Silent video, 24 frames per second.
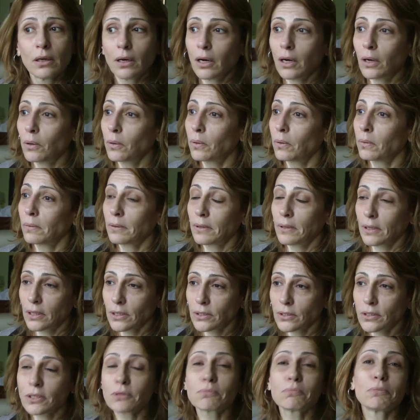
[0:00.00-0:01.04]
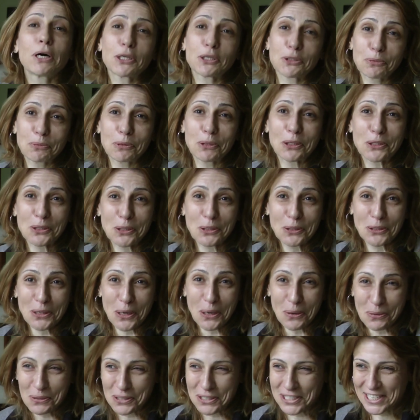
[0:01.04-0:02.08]
Oh, this is my specialty,
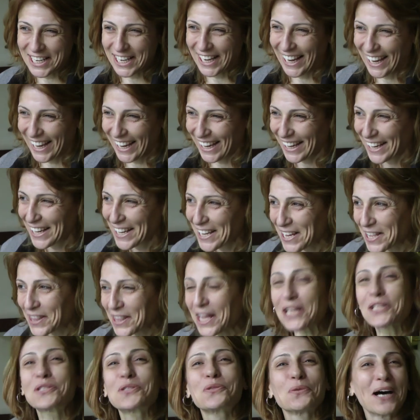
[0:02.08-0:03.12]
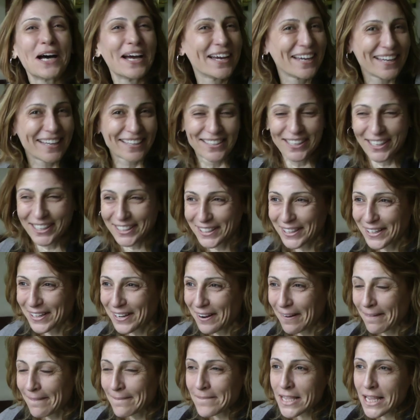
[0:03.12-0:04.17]
I would say. That's why I got...
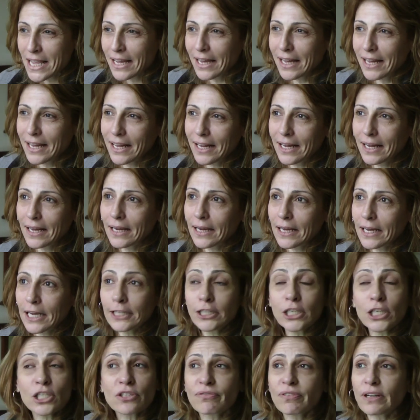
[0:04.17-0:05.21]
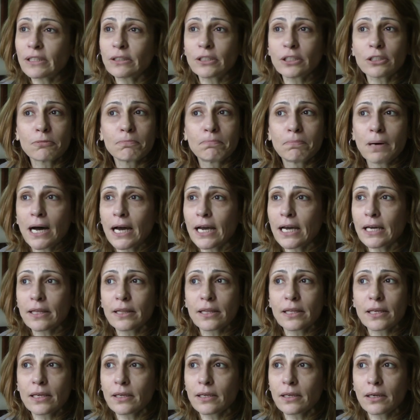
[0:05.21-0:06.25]
it is funded by
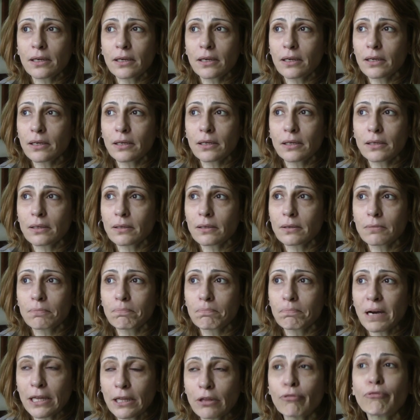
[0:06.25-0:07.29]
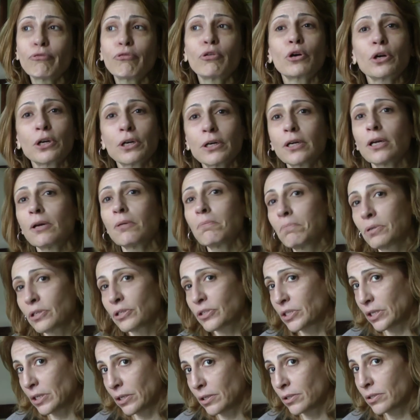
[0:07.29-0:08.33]
the foreign
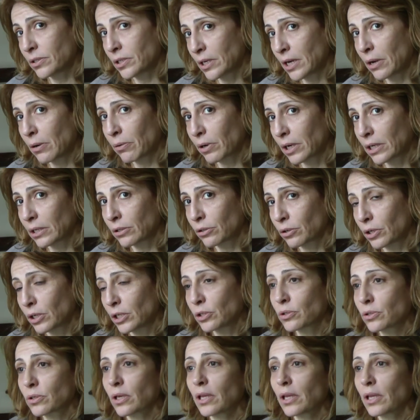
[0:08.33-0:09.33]
embassies in our countries,